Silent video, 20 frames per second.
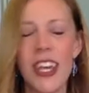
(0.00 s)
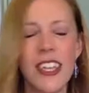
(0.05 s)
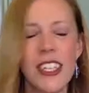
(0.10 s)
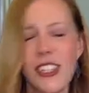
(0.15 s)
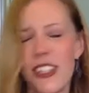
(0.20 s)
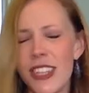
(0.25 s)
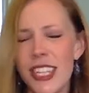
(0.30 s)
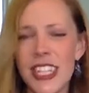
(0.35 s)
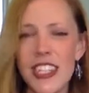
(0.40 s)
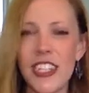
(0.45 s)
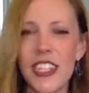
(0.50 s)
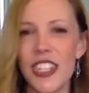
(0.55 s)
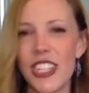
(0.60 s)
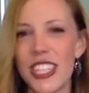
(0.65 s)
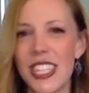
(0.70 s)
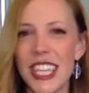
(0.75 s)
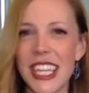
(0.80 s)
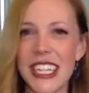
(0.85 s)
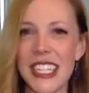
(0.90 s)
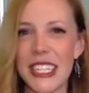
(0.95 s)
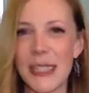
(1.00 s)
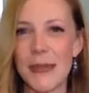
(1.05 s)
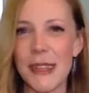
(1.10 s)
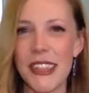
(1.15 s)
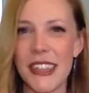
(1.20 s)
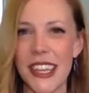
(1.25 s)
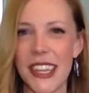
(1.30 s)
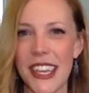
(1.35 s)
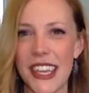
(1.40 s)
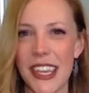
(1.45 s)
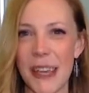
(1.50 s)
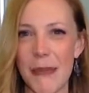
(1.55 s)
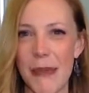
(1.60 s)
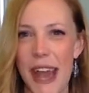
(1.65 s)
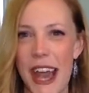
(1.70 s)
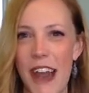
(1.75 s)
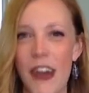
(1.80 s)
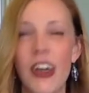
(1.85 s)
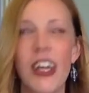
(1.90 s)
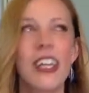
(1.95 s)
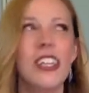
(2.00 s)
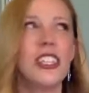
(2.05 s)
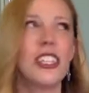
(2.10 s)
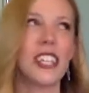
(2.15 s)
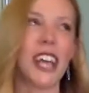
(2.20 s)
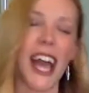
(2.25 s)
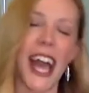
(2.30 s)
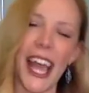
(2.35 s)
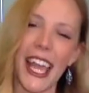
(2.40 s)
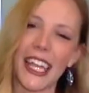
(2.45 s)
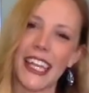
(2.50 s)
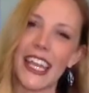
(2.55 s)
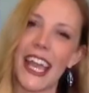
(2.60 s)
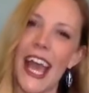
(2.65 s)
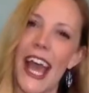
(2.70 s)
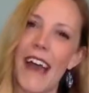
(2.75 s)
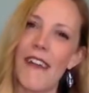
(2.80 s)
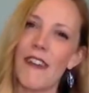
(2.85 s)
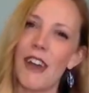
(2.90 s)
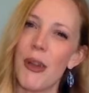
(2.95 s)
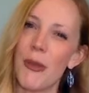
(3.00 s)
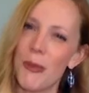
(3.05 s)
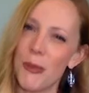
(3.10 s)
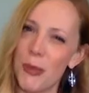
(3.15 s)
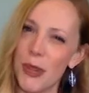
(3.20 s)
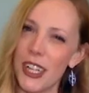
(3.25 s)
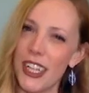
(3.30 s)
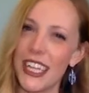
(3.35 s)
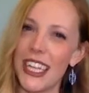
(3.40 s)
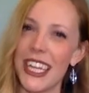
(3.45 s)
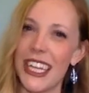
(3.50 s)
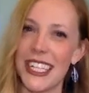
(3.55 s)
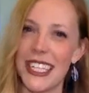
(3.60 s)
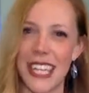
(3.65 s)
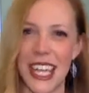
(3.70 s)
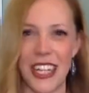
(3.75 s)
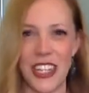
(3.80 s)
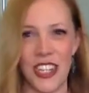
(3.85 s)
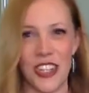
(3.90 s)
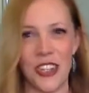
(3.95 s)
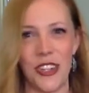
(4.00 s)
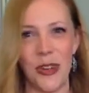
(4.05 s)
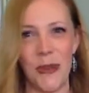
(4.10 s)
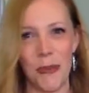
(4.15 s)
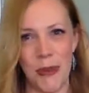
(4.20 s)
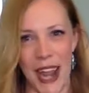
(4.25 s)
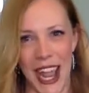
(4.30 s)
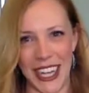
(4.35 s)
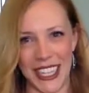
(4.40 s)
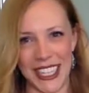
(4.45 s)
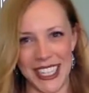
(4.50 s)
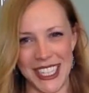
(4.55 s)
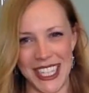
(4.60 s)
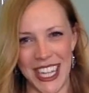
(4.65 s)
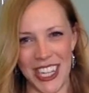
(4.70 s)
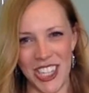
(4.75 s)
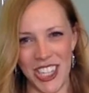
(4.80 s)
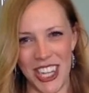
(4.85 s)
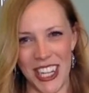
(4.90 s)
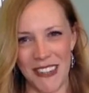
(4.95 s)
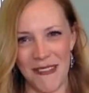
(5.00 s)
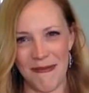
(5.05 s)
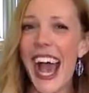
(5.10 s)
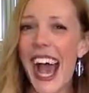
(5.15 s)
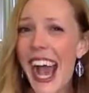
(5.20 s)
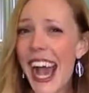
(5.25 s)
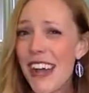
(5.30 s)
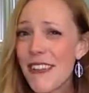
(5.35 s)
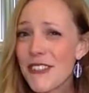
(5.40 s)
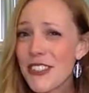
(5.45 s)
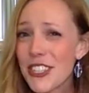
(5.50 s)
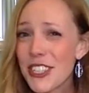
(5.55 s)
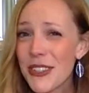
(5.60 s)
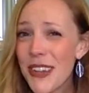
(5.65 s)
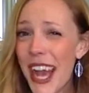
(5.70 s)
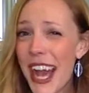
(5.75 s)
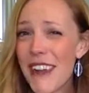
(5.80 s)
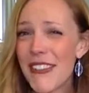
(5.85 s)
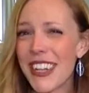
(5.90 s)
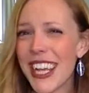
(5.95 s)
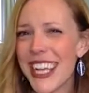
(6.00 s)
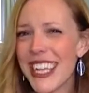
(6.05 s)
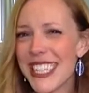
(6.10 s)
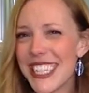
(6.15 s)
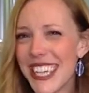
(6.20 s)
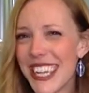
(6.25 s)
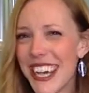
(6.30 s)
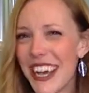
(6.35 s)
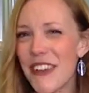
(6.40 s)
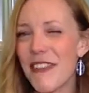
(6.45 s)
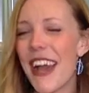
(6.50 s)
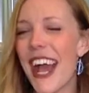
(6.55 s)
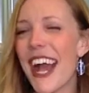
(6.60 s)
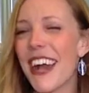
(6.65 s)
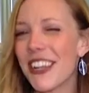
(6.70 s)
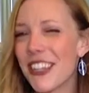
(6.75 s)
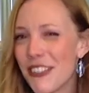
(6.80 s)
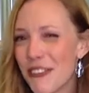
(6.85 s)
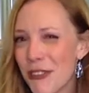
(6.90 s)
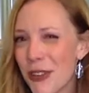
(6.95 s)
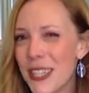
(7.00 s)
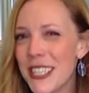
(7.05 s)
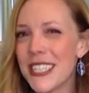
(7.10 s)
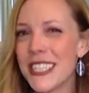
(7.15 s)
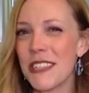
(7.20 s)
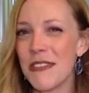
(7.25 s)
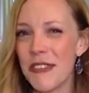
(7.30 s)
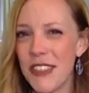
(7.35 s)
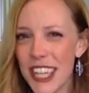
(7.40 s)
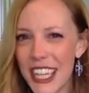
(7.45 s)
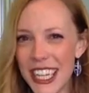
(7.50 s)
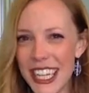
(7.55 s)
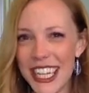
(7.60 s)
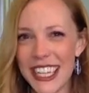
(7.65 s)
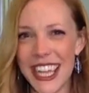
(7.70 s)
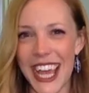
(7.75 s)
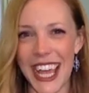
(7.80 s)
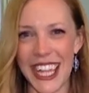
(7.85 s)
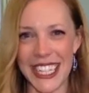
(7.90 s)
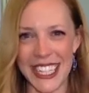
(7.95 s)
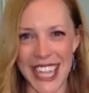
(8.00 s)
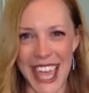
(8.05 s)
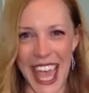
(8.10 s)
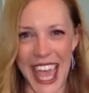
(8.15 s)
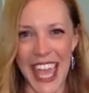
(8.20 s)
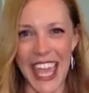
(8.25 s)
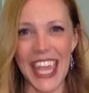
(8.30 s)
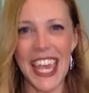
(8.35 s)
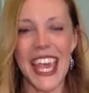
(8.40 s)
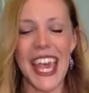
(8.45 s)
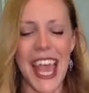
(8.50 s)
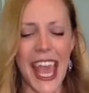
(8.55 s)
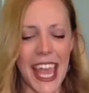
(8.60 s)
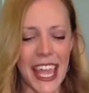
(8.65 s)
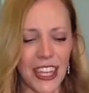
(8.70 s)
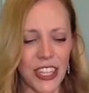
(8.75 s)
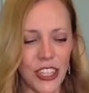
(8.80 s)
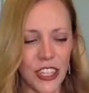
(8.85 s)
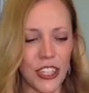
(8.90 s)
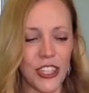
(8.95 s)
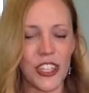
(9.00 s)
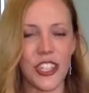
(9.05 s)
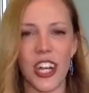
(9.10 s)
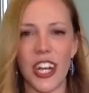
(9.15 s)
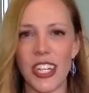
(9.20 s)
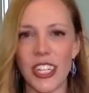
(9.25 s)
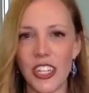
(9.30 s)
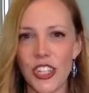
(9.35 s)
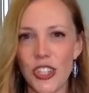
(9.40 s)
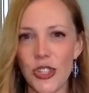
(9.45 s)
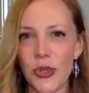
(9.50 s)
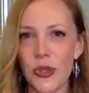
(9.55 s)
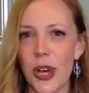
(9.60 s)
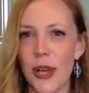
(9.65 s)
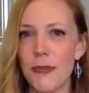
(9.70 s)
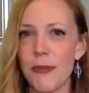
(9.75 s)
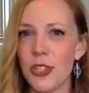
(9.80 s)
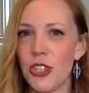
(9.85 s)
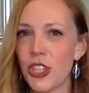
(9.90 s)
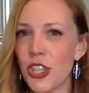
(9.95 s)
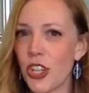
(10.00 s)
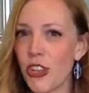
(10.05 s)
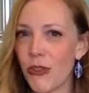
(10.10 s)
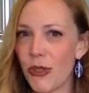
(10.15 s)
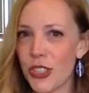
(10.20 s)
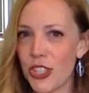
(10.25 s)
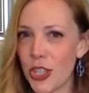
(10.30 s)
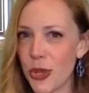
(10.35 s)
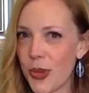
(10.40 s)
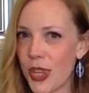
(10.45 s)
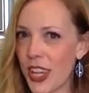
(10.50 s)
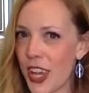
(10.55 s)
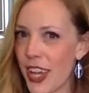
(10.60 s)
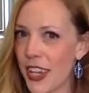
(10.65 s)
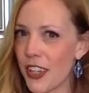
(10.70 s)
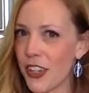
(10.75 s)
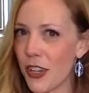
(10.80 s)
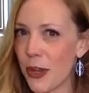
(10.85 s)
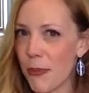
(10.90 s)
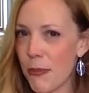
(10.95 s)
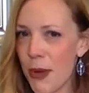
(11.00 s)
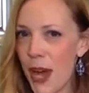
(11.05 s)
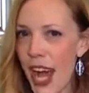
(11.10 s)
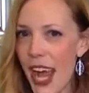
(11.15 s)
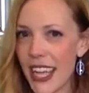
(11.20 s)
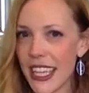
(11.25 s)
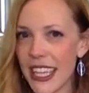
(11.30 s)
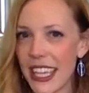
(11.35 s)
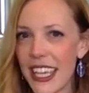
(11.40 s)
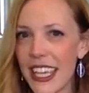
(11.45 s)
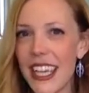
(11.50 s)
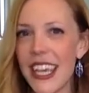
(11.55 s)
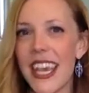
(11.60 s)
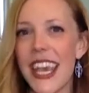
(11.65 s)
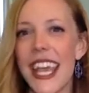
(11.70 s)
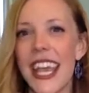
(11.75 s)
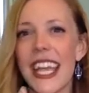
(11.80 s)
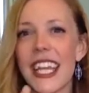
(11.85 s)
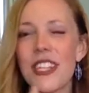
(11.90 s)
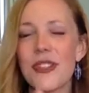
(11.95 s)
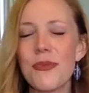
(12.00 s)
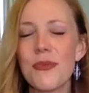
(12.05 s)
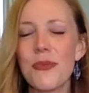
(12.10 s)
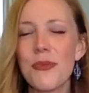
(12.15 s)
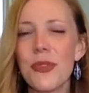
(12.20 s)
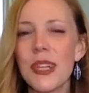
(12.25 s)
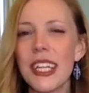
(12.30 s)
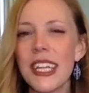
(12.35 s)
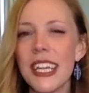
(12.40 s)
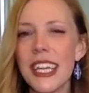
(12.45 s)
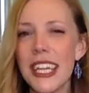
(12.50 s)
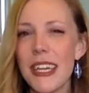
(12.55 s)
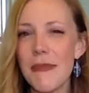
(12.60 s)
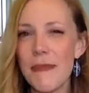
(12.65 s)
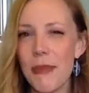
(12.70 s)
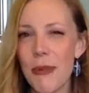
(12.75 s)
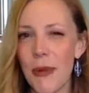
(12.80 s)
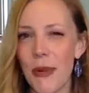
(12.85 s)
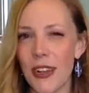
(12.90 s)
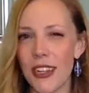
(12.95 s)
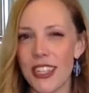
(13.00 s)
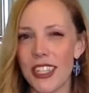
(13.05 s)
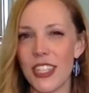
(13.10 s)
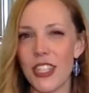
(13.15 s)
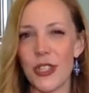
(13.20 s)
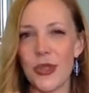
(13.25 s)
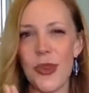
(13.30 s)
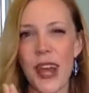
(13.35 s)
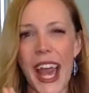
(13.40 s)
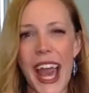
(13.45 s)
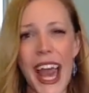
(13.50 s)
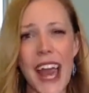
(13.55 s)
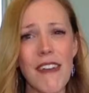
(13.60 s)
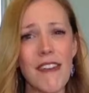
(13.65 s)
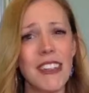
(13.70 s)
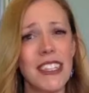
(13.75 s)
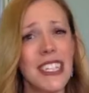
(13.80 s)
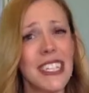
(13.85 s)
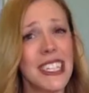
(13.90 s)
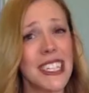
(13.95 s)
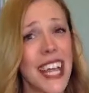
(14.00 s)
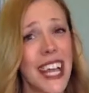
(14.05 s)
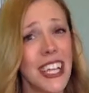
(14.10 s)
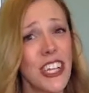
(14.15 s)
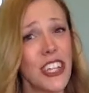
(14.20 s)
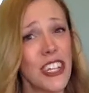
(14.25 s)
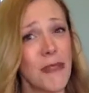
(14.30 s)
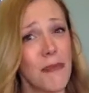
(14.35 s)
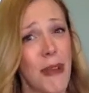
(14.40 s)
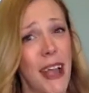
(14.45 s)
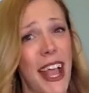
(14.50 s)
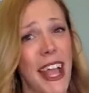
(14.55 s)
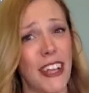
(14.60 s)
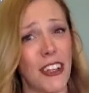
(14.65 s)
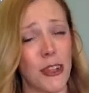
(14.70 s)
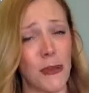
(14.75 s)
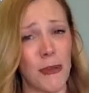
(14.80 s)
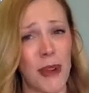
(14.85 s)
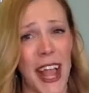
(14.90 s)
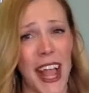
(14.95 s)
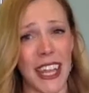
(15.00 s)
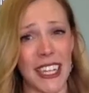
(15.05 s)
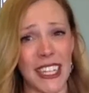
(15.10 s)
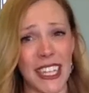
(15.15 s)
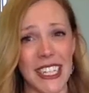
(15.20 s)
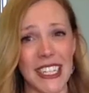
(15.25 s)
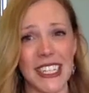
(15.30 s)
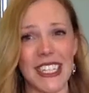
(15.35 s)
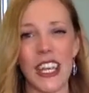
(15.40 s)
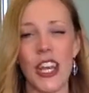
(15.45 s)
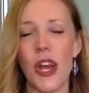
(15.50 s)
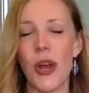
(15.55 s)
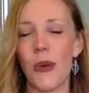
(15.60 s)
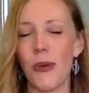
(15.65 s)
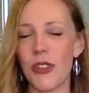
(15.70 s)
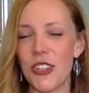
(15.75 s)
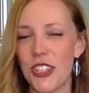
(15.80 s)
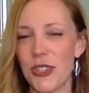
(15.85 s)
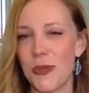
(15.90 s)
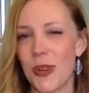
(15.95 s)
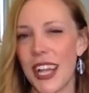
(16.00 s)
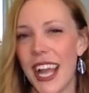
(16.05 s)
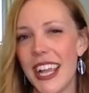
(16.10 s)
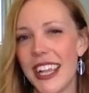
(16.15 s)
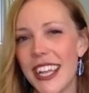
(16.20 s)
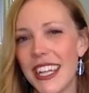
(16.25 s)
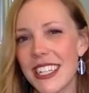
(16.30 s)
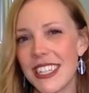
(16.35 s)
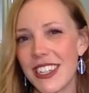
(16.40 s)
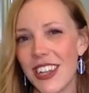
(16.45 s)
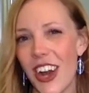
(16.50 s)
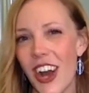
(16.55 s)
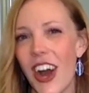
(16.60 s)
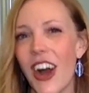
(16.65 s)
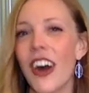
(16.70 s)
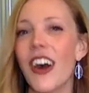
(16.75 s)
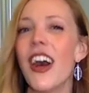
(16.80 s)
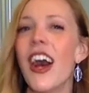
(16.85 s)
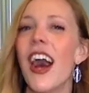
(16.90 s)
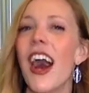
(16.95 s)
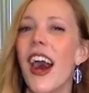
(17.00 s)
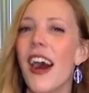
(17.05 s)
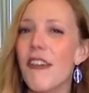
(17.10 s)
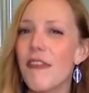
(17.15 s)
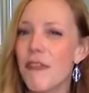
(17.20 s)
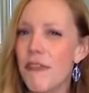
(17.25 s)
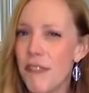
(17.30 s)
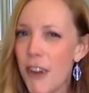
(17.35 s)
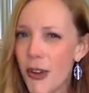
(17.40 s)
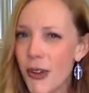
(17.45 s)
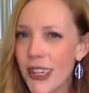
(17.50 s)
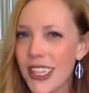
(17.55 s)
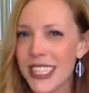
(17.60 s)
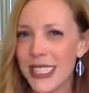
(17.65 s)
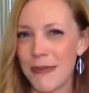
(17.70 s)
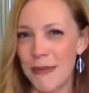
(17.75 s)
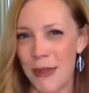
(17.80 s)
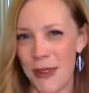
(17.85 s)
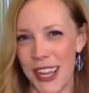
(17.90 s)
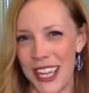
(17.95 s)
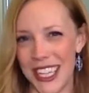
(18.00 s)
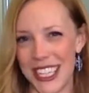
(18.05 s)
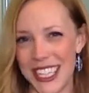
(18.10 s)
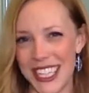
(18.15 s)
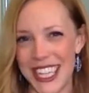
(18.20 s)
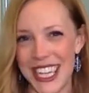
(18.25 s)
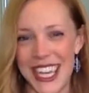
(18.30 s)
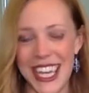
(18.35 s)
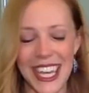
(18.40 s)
So these are just things to be thinking about so that I can have a really intentional practice session. After you have an idea of how your voice is feeling that day and you're starting to observe what's going on in your body, it's really important to have an intention behind your practice, which is what I like to call a focus point.